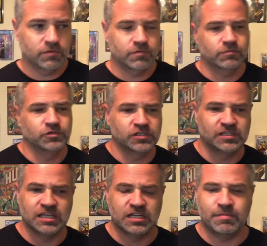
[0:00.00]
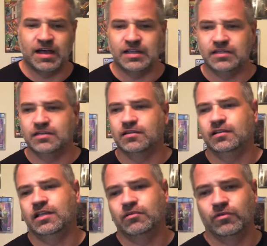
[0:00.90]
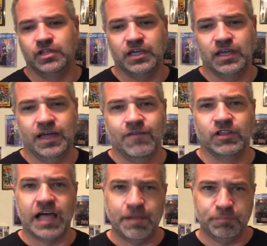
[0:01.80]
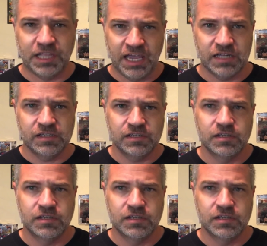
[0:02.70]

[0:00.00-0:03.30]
I was just thinking about it. I didn't really have a lot planned,